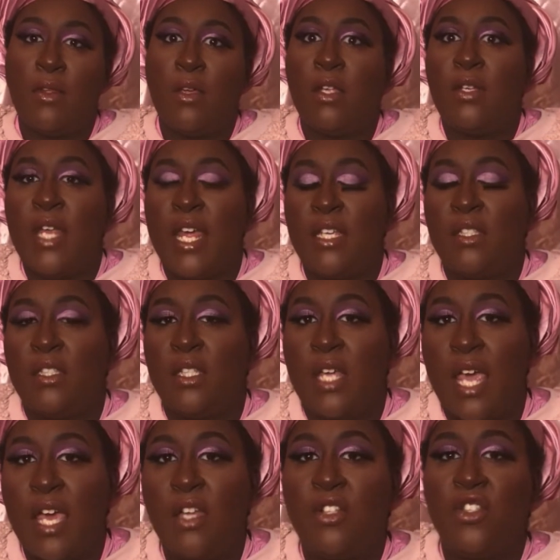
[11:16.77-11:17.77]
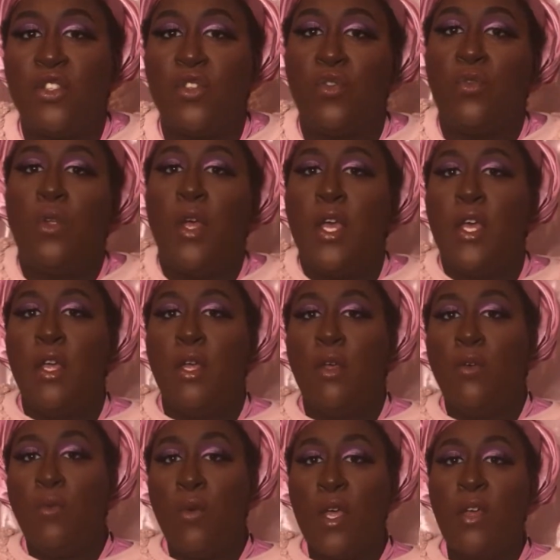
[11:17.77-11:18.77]
attitude
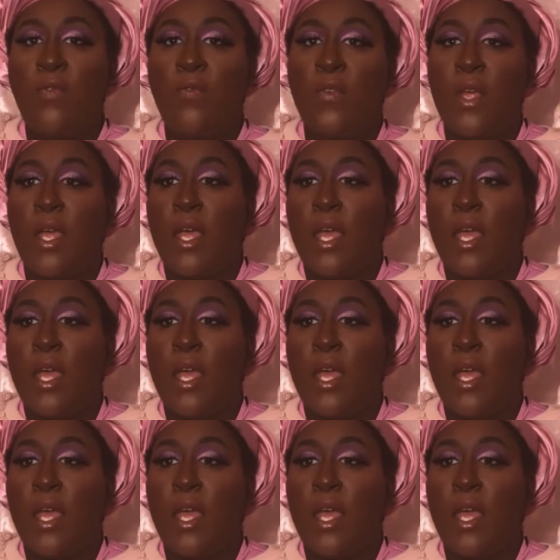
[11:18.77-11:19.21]
with